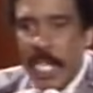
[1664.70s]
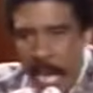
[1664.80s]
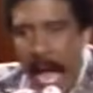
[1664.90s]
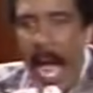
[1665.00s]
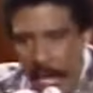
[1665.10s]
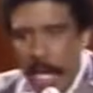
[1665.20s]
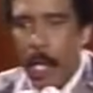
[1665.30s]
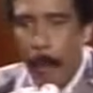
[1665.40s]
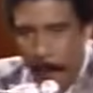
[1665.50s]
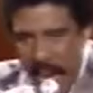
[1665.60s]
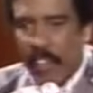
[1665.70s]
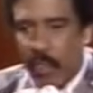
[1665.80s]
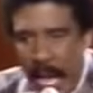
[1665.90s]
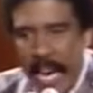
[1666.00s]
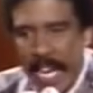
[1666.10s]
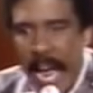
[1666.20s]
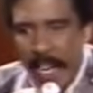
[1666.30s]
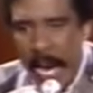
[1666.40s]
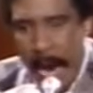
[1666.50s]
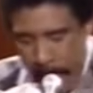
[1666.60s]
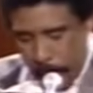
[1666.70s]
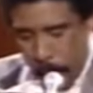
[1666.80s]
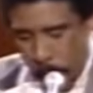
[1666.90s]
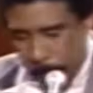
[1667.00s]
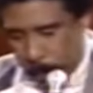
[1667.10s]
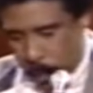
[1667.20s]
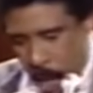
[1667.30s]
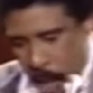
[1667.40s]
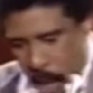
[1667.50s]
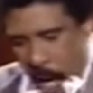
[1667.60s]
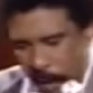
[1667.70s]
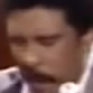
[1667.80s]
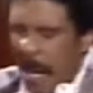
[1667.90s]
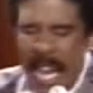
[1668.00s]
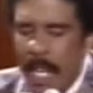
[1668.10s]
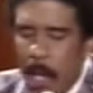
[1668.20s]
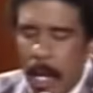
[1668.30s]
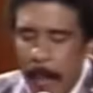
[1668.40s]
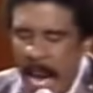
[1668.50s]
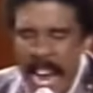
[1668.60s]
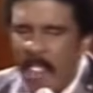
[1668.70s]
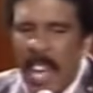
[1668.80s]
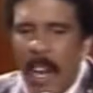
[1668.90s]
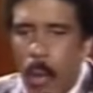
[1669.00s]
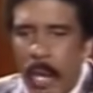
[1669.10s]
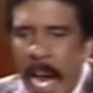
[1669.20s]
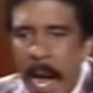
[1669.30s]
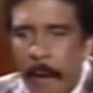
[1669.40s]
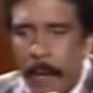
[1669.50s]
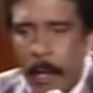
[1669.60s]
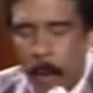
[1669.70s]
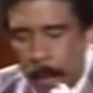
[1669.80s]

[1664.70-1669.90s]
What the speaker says: down in the piss like that there, you know. Covered up, got a little on my hands, I don't care, you know.